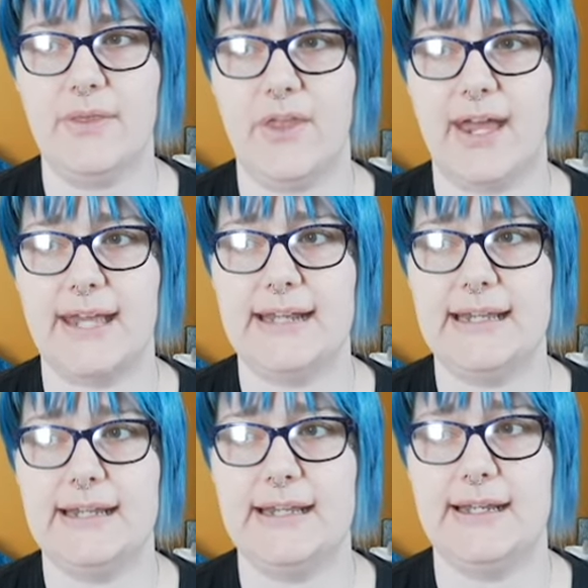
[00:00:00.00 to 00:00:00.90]
that
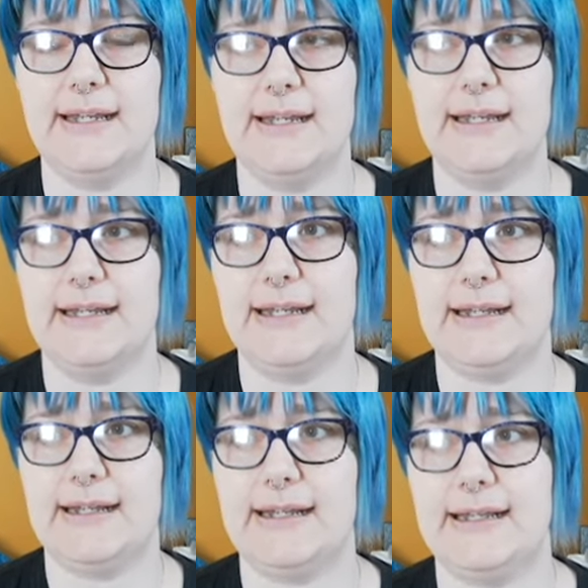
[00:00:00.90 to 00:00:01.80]

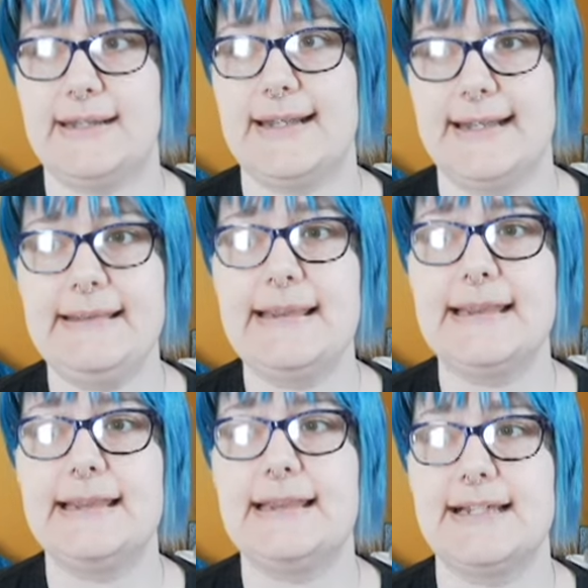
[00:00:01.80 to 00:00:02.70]

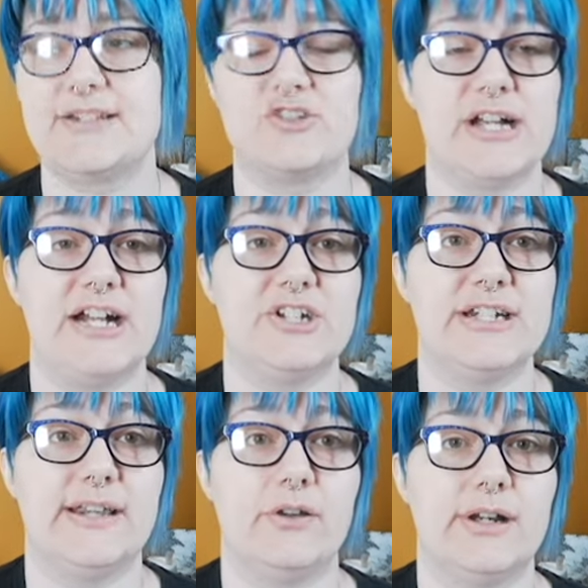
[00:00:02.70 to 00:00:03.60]
in this
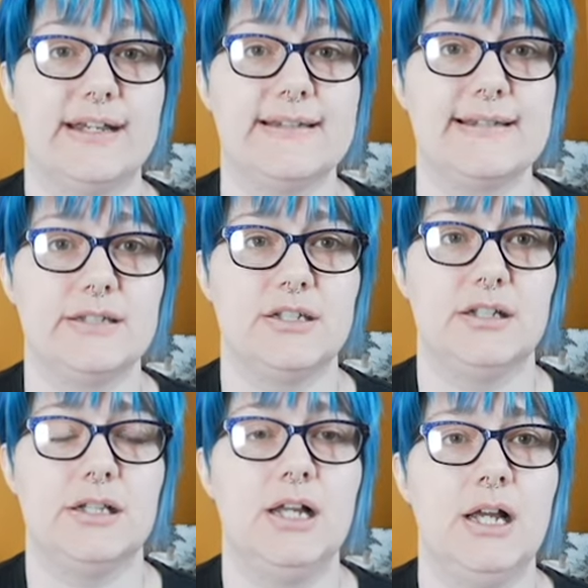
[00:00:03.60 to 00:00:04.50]
tragedy there is
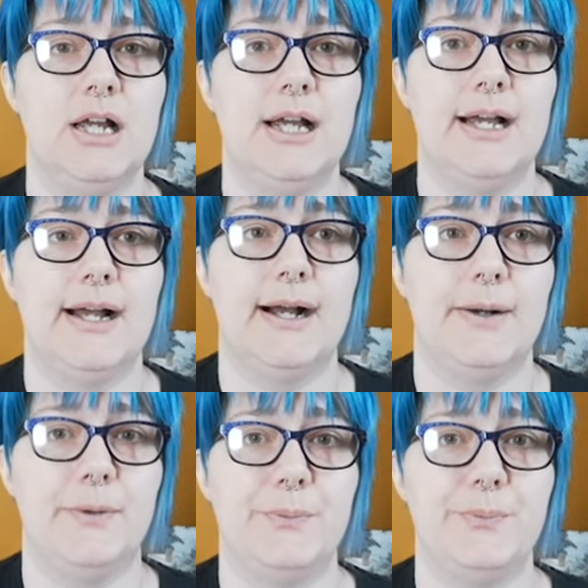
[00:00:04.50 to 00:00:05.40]
still
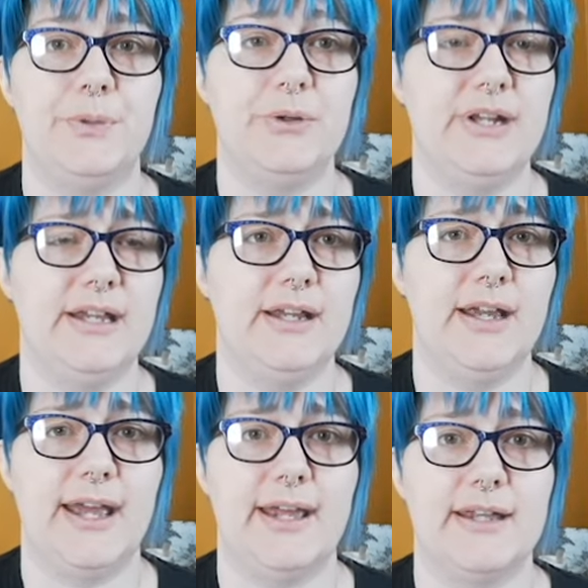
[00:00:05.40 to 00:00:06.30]
beauty
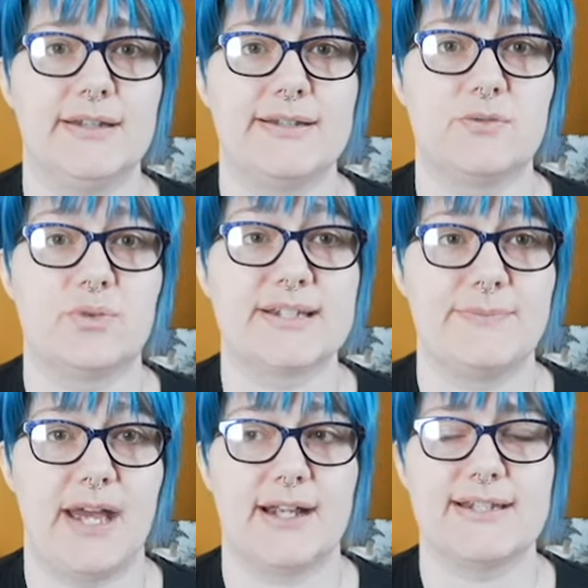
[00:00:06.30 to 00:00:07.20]
and
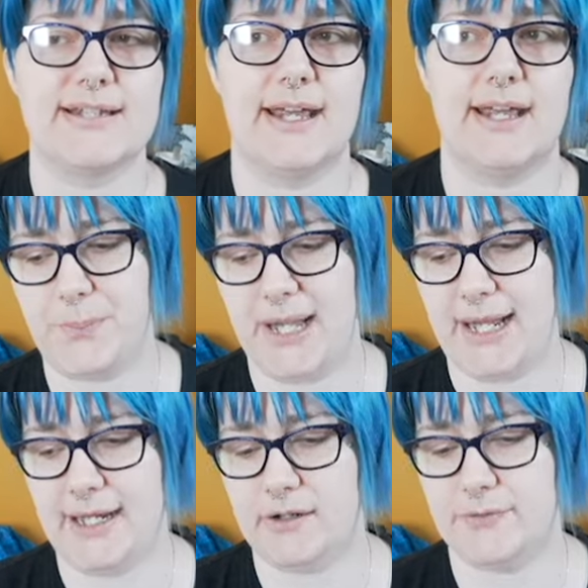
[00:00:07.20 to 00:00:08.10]
respect,
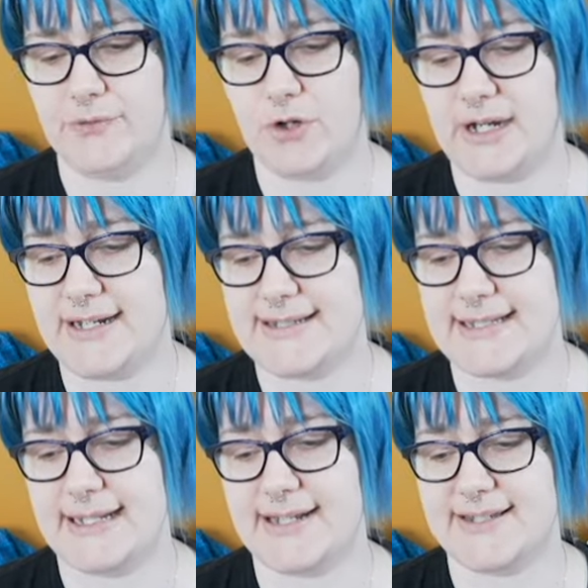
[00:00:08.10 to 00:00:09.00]
pain of grace, I
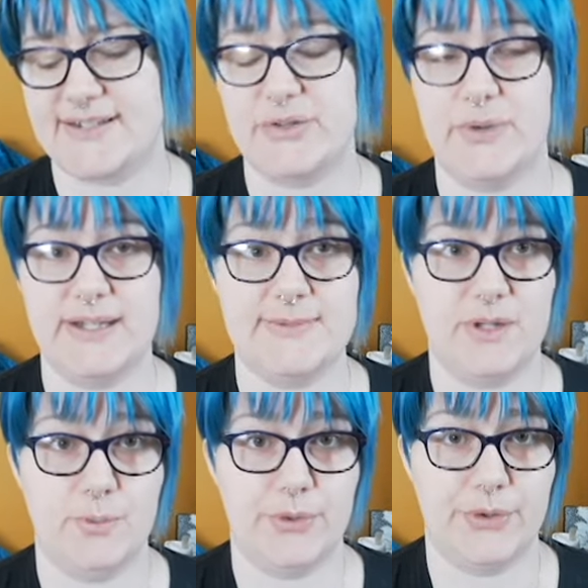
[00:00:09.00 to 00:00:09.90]
guess, to these
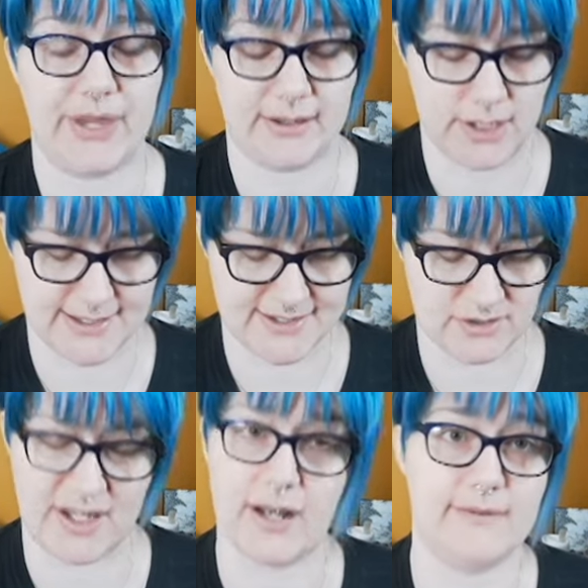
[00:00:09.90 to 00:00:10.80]
people that lost their
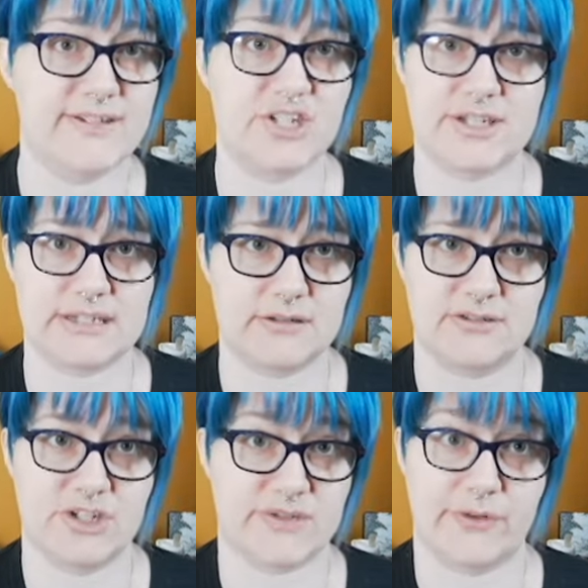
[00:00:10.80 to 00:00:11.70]
lives just
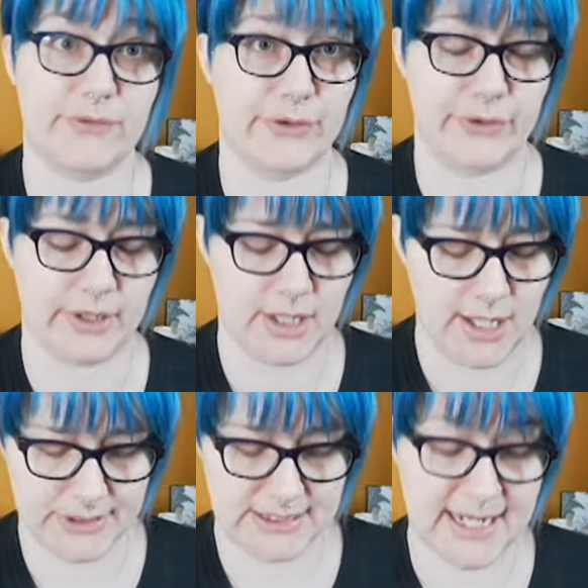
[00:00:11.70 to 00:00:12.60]
for food.
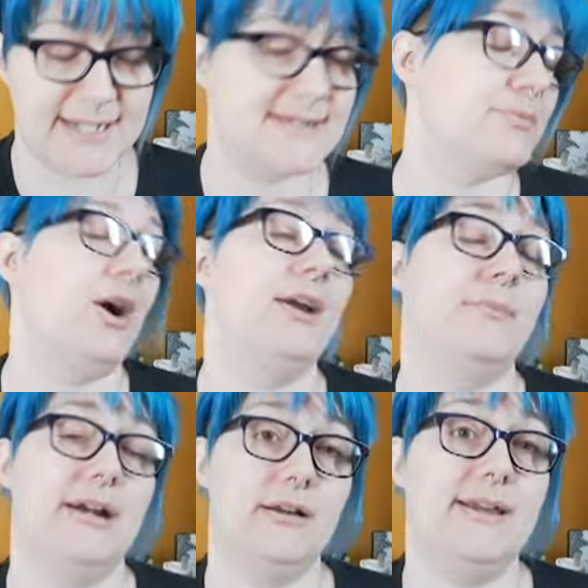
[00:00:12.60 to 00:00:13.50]
That's
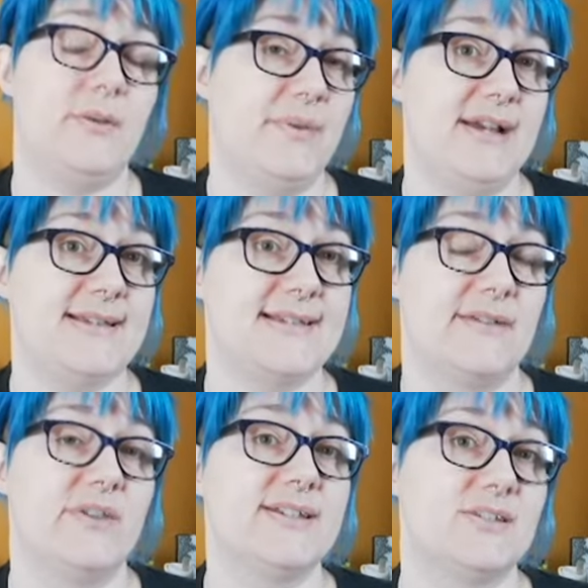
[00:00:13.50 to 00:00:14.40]
primarily the basis
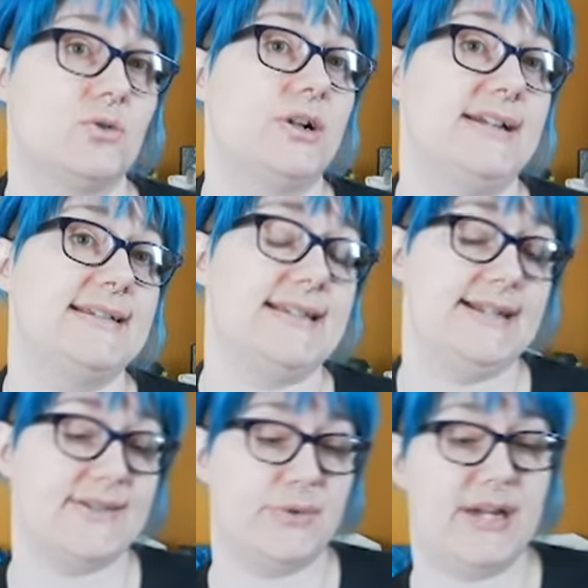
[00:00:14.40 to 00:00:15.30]
of this story, is
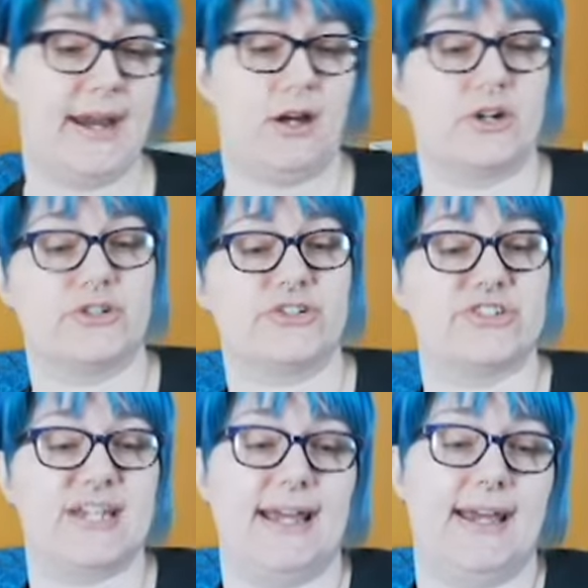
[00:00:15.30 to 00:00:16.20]
these three
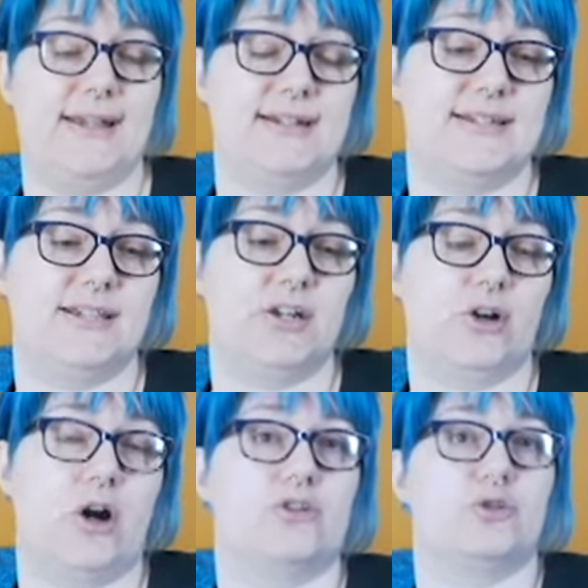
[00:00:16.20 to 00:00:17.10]
characters and their
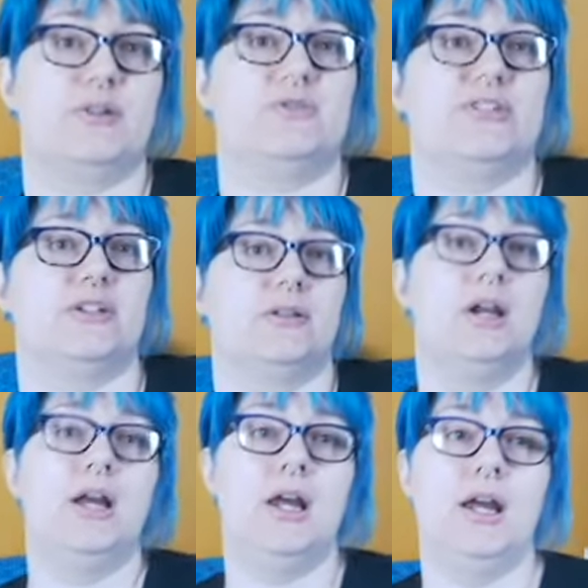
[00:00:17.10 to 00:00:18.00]

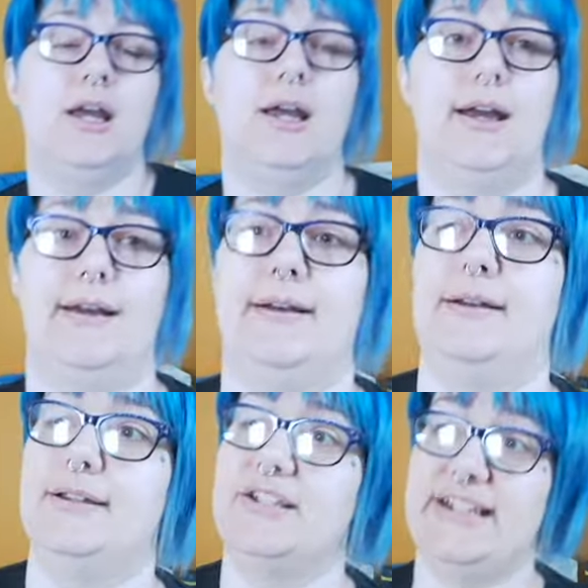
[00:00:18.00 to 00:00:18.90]
contribution
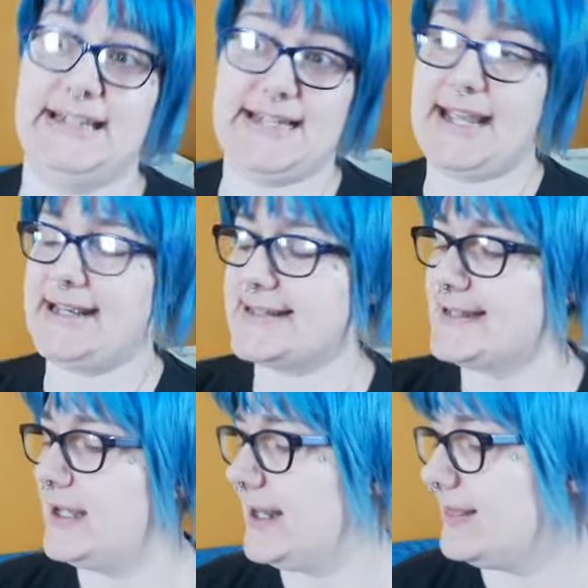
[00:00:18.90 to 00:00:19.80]
to the days
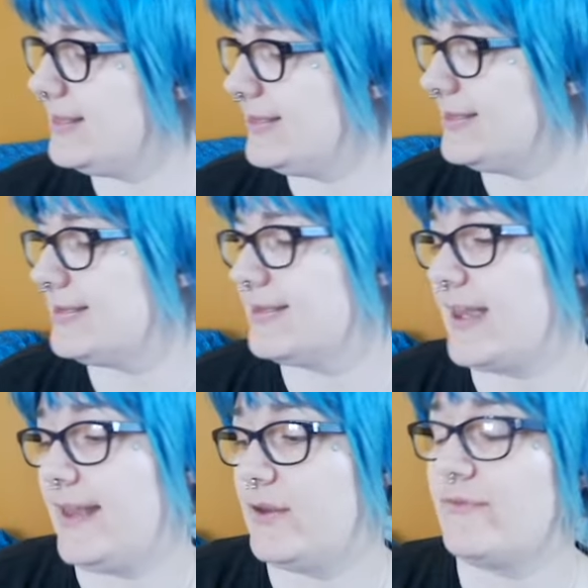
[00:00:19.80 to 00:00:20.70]

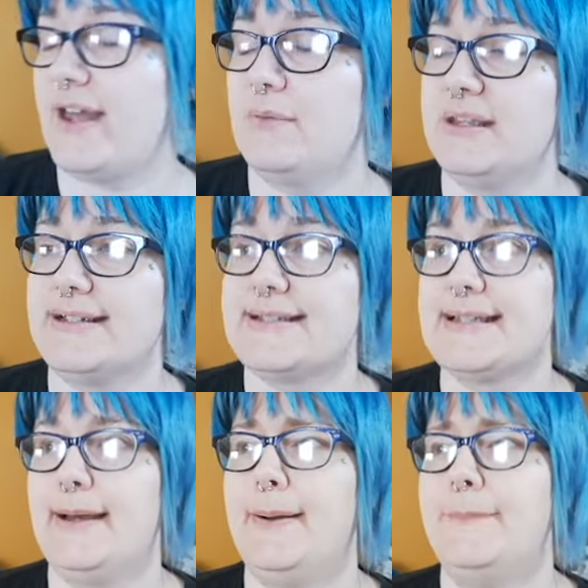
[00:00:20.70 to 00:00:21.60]
and their families.
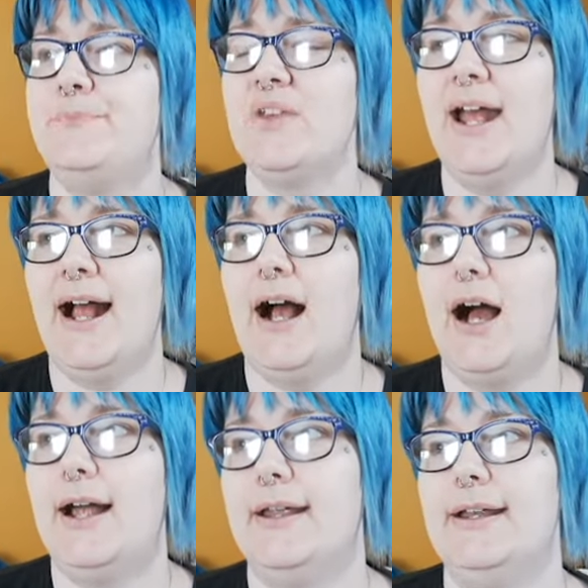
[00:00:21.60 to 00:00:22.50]

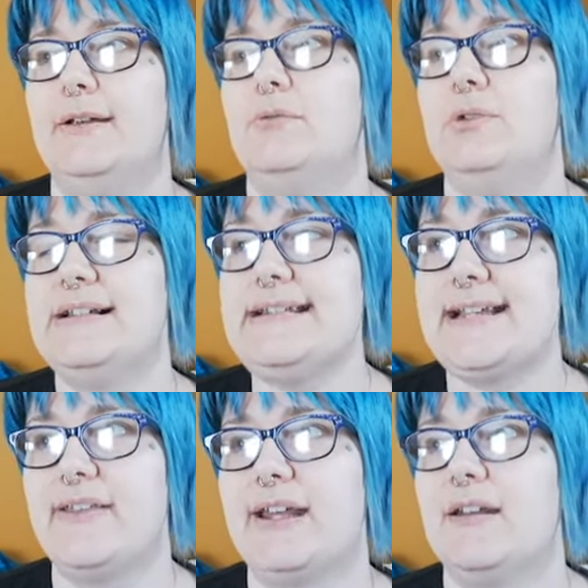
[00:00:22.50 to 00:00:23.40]
I will say that